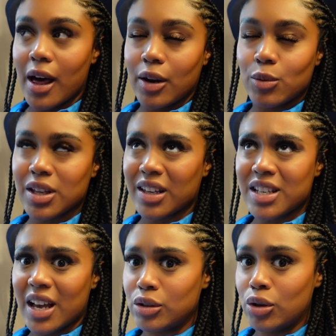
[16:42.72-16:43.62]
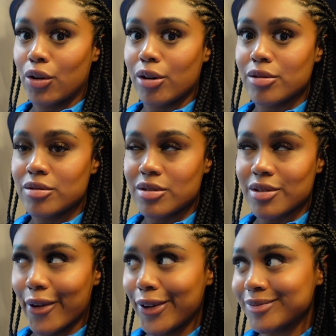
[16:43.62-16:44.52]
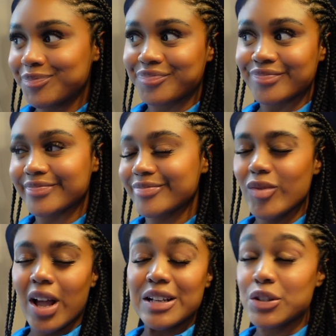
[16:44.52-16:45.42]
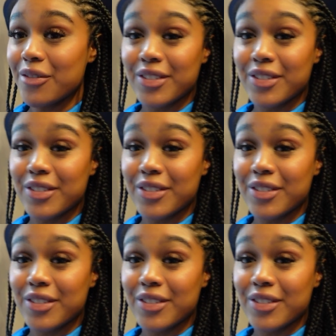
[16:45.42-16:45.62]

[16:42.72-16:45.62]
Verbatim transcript: and it was like 10 euros so don't